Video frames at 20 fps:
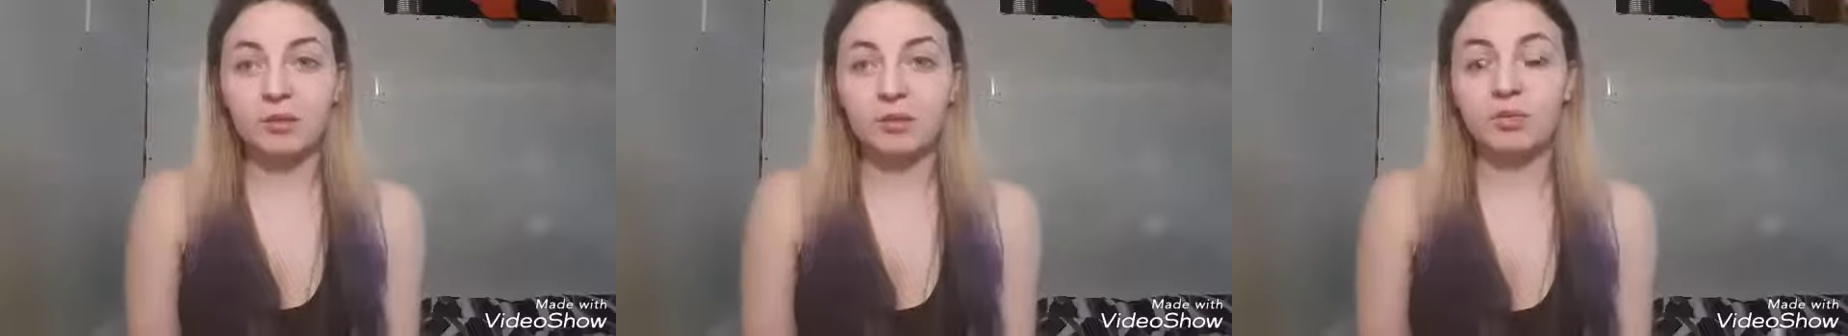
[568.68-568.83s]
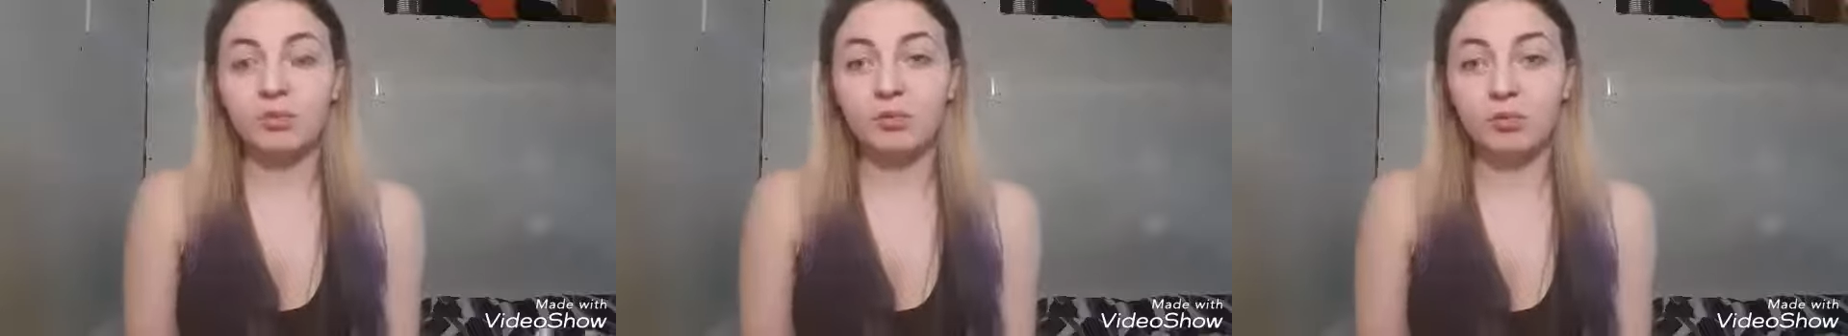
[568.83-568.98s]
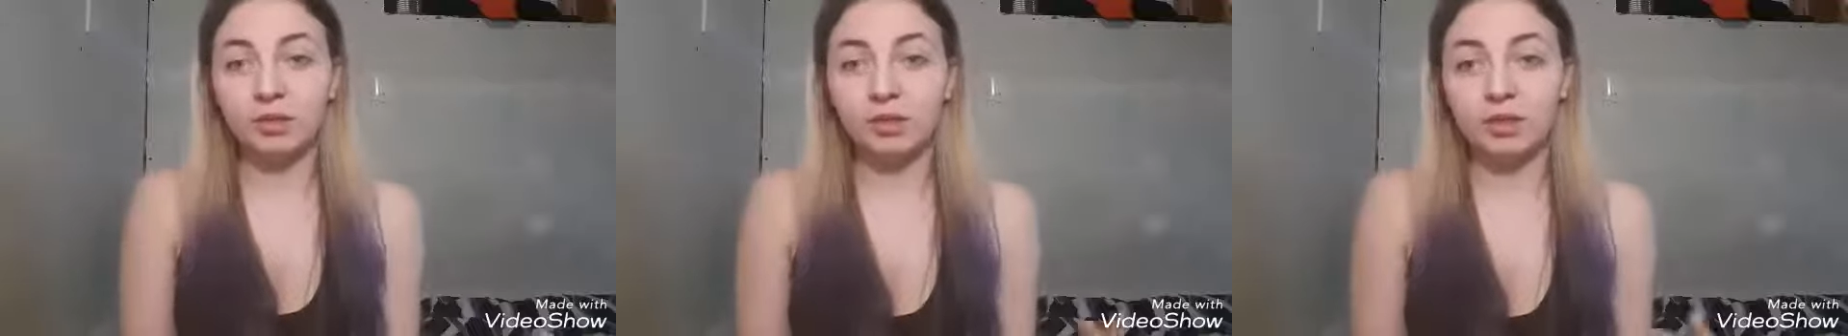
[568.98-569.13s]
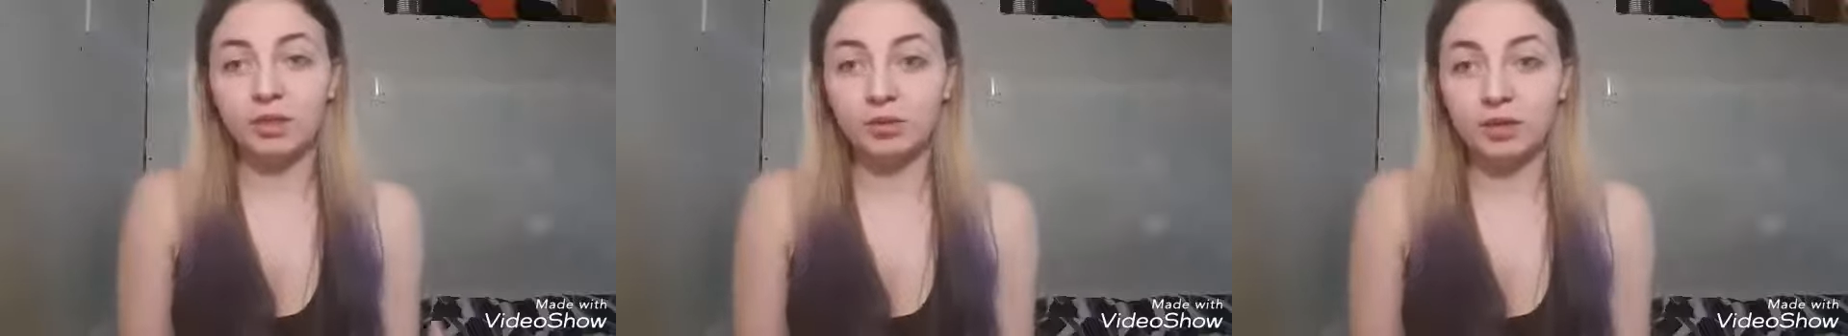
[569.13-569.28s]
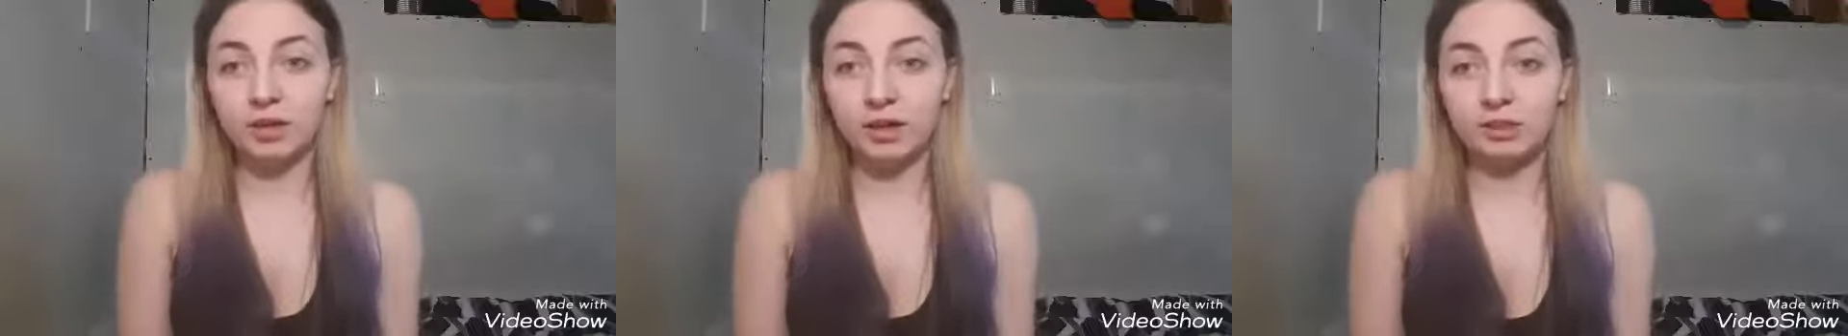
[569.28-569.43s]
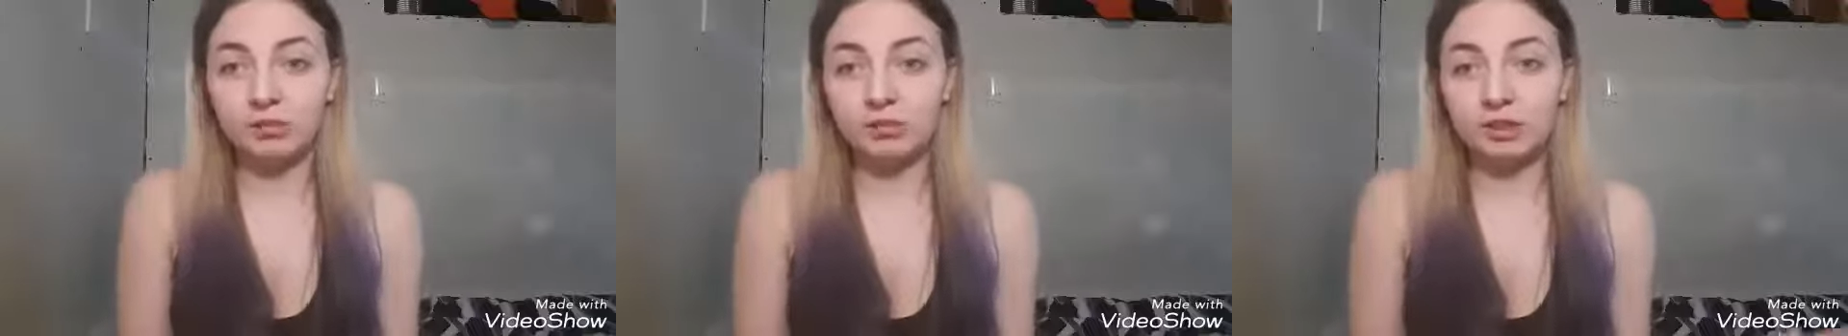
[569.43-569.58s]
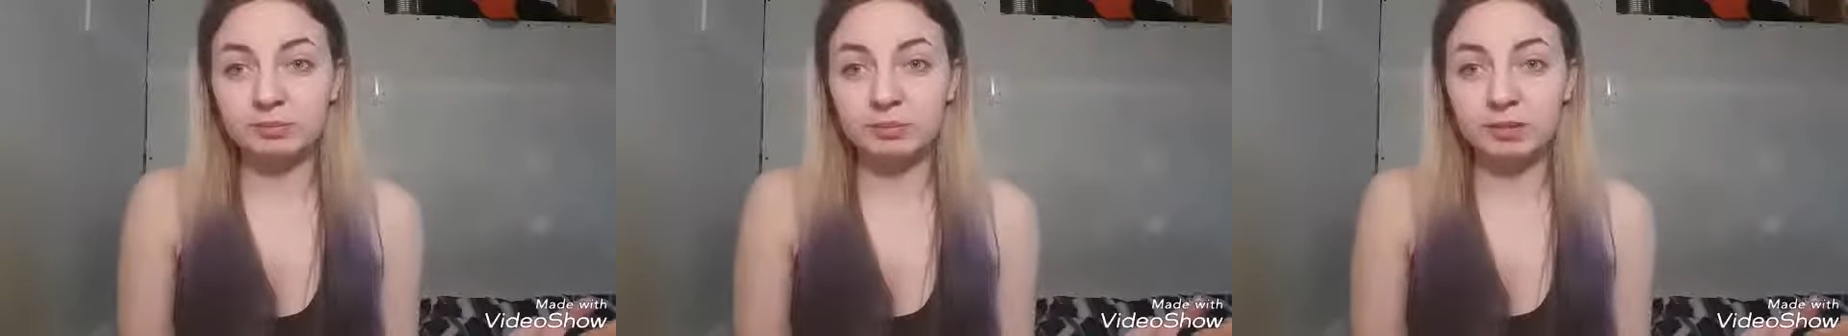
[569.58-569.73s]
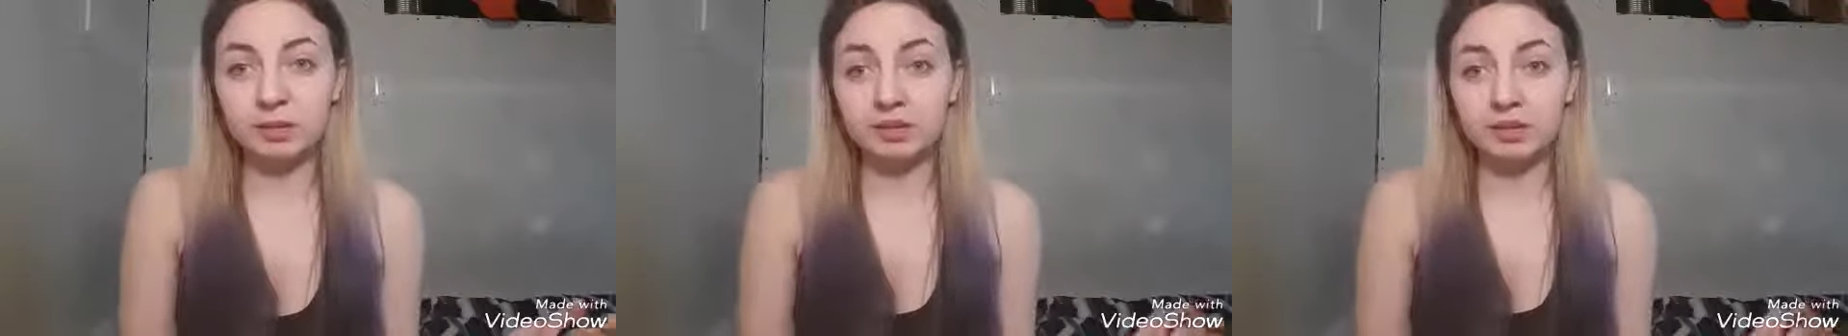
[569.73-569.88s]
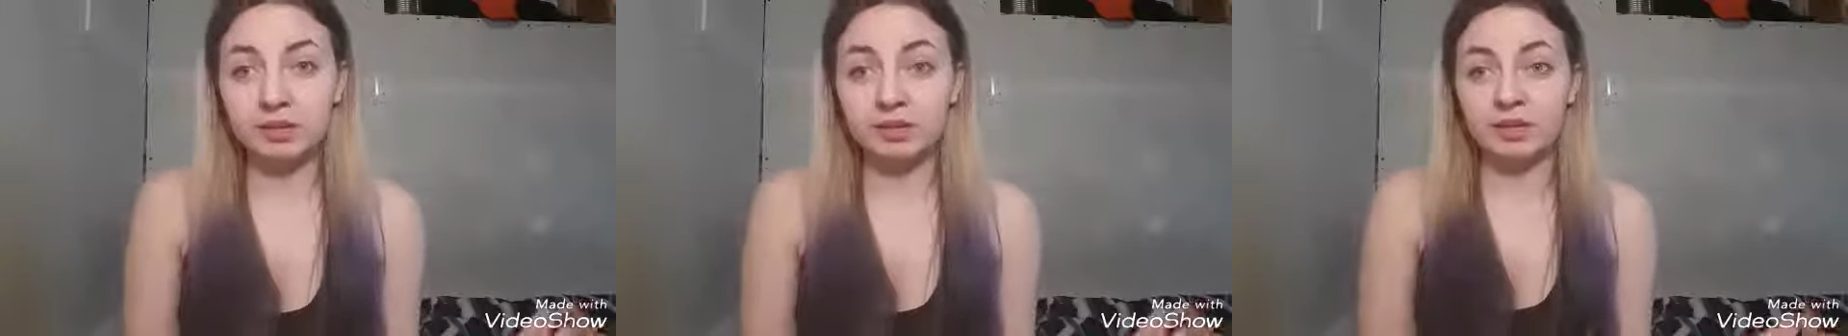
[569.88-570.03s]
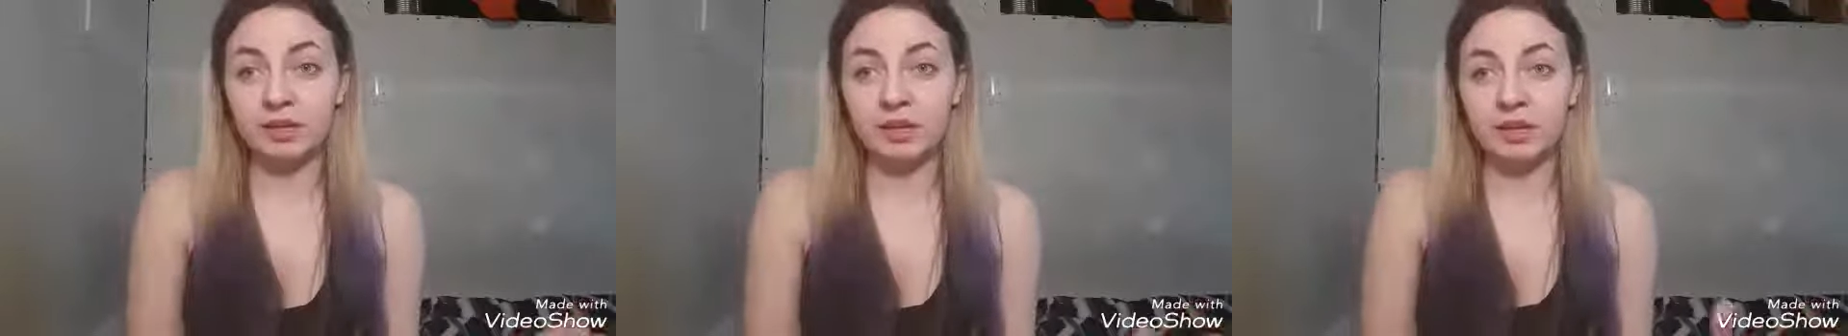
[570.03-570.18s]
before going out and
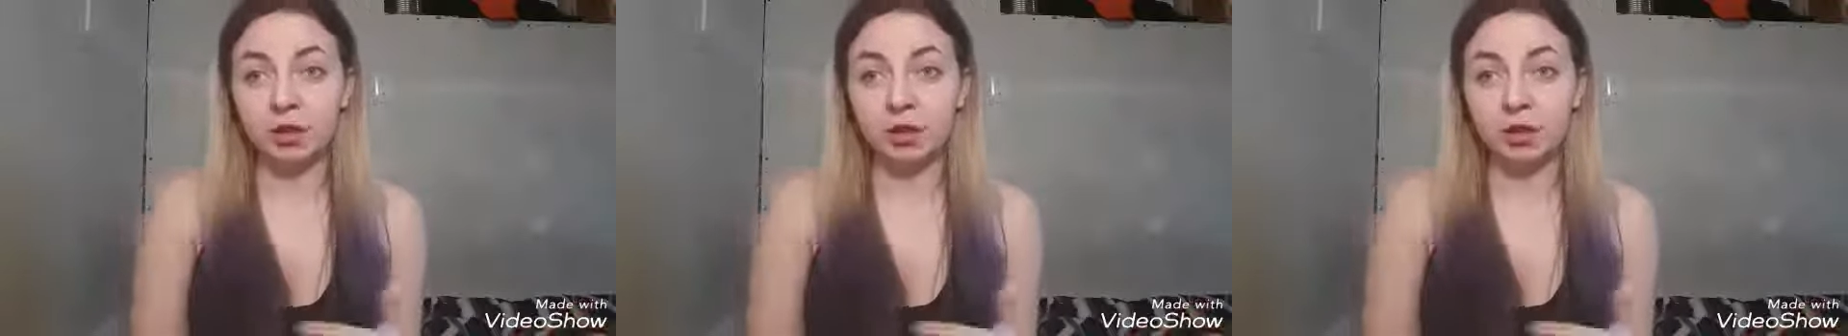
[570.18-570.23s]
spending